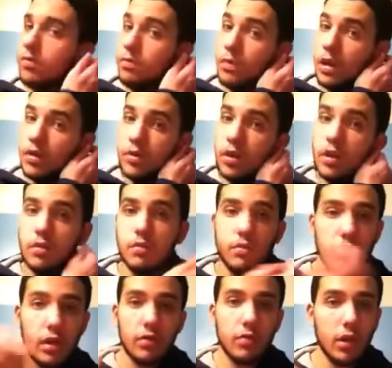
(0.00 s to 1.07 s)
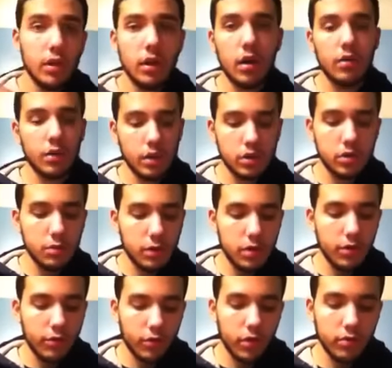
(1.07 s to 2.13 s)
makes sense. And right now he should be
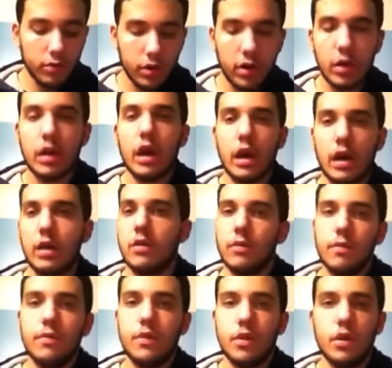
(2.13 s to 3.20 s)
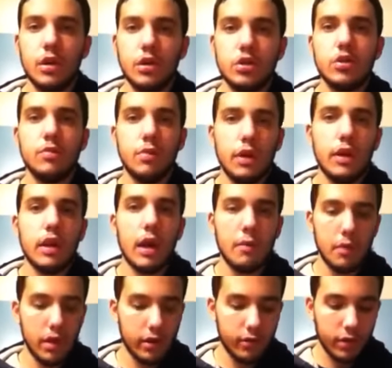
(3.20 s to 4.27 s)
the front-running guy. You know, he should be
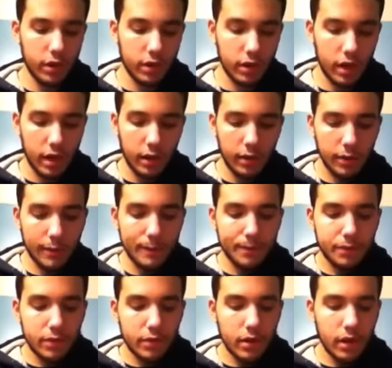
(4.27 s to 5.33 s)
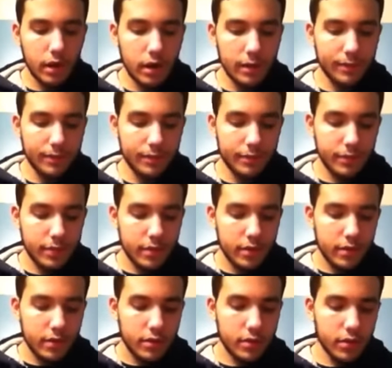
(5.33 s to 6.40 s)
that main event guy.
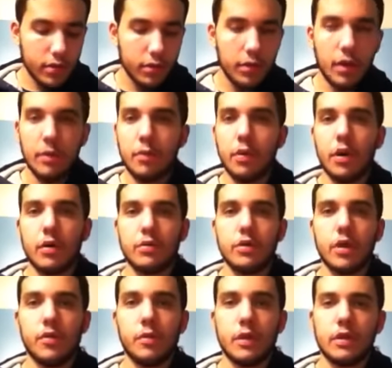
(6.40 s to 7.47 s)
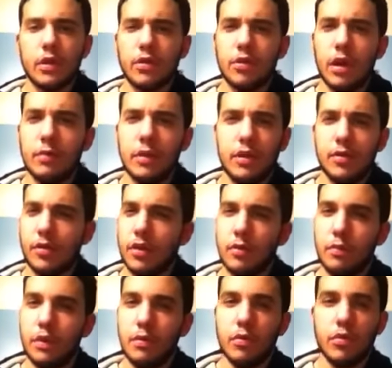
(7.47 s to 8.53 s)
And Punk does make the claim that he's going
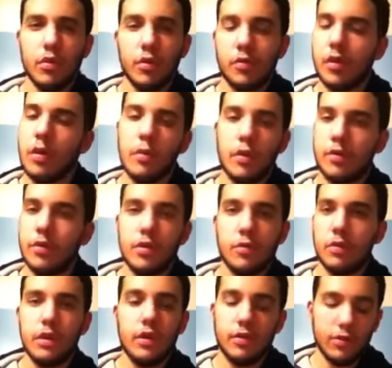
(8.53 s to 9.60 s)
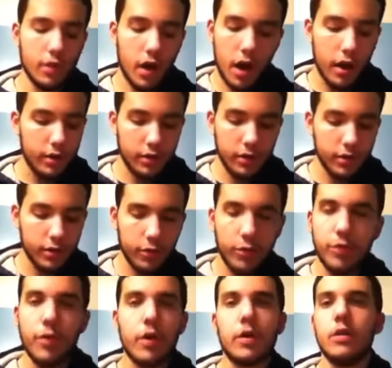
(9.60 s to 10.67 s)
to beat Bruno Sammartino, but he's not. There's no
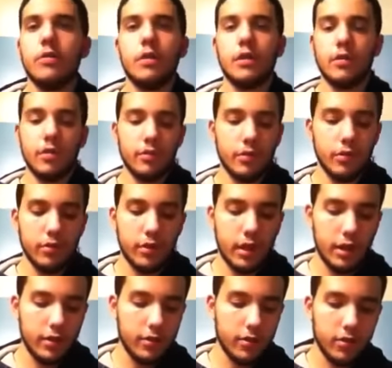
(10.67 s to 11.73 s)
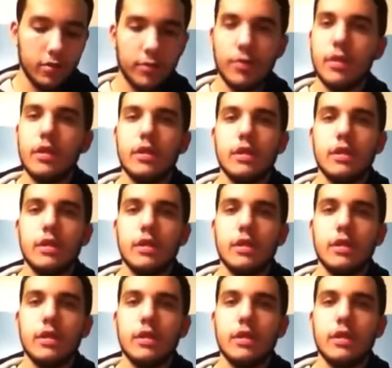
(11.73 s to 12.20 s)
fucking way they'll ever do that. So...